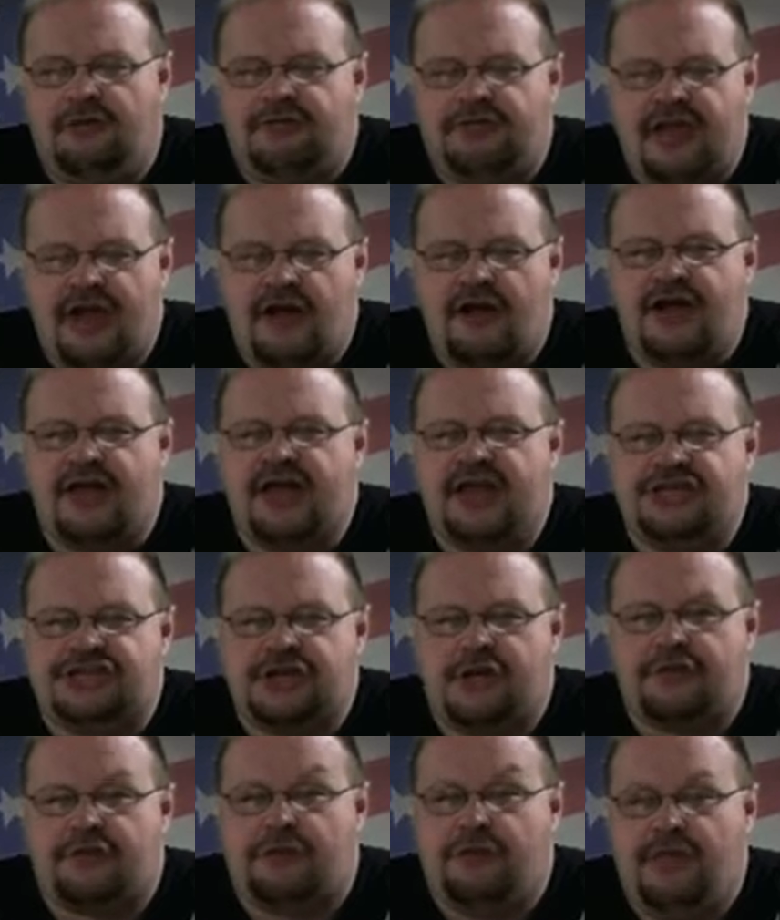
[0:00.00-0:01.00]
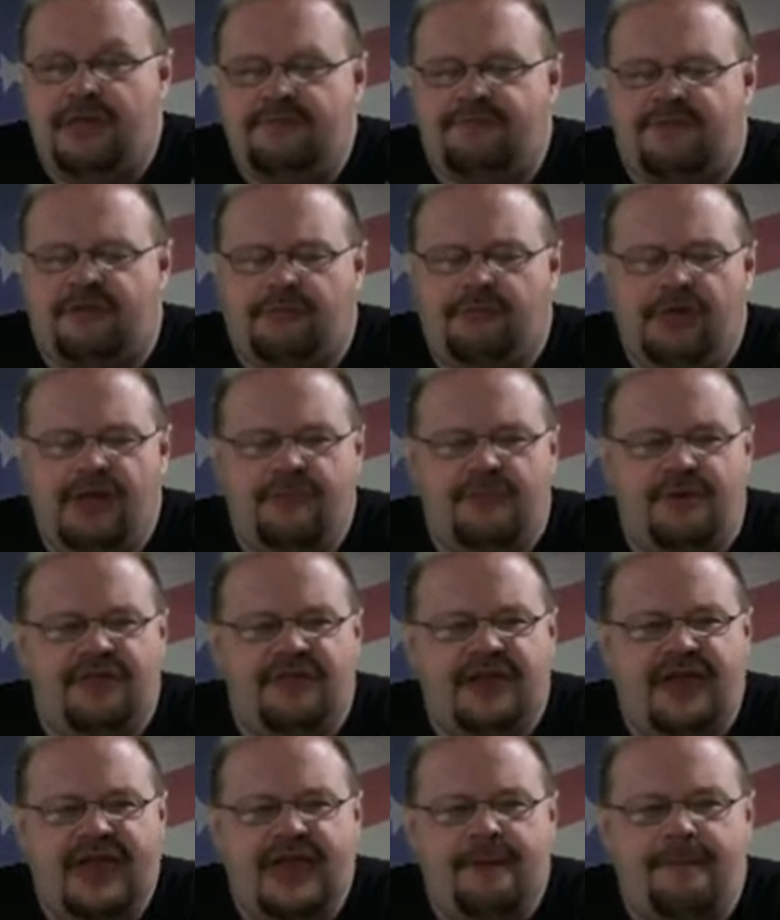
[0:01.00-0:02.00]
tearing each other limb from limb on
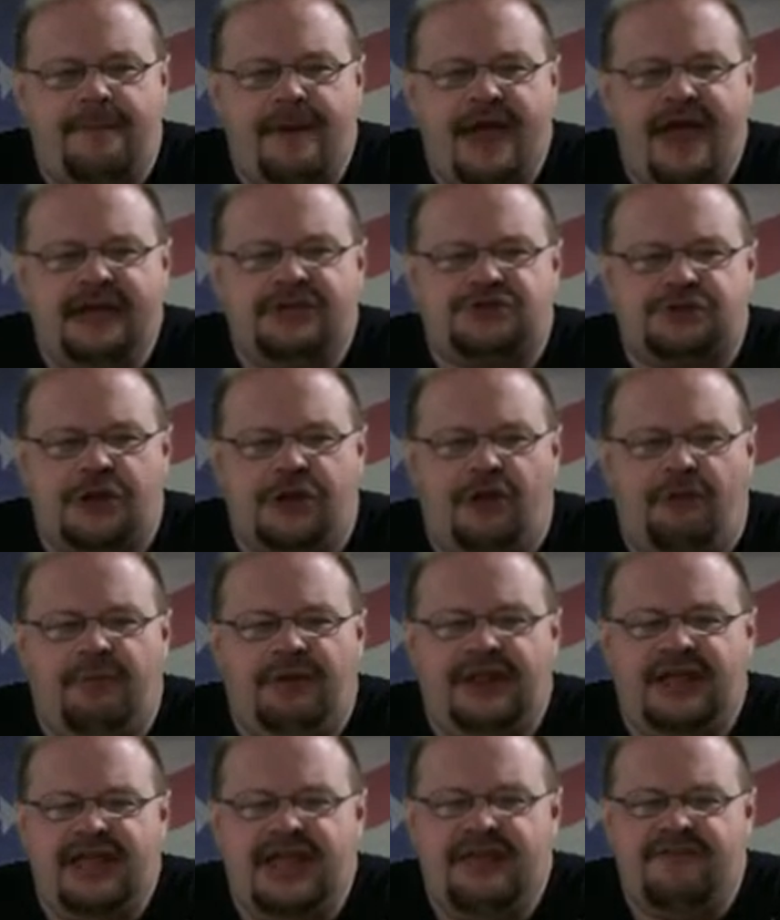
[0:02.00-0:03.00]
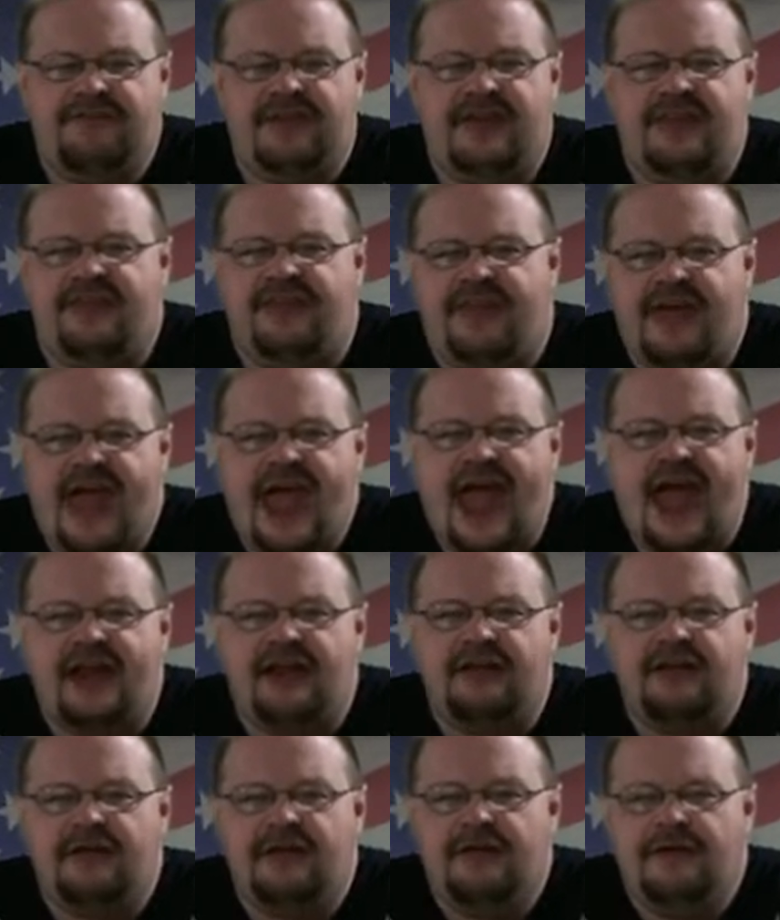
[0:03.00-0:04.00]
the campaign trail, but even at
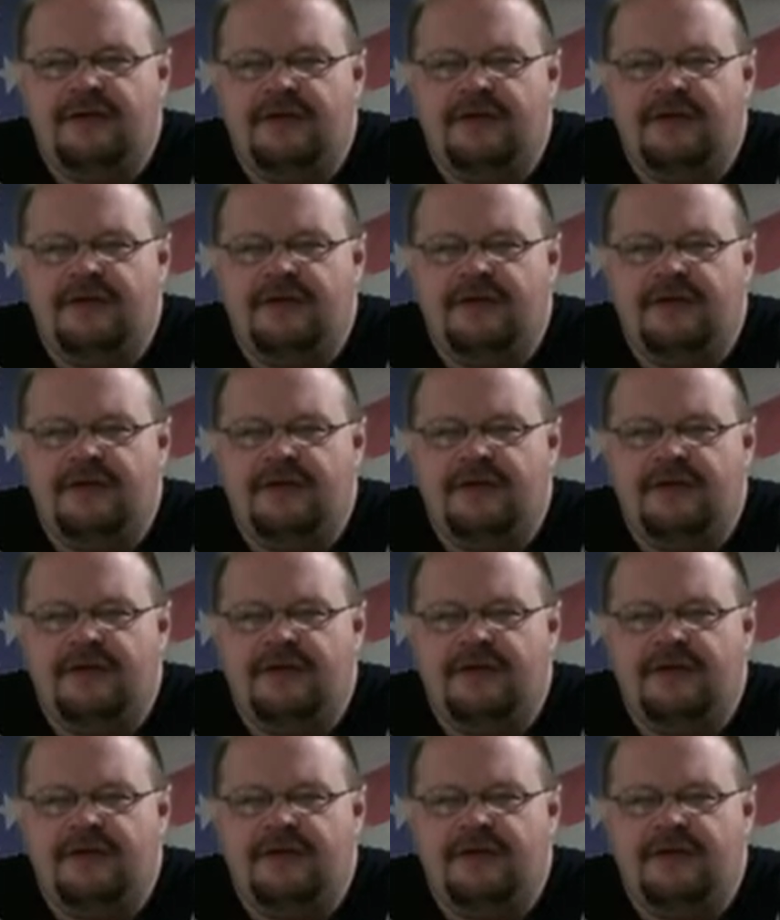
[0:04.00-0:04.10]
that,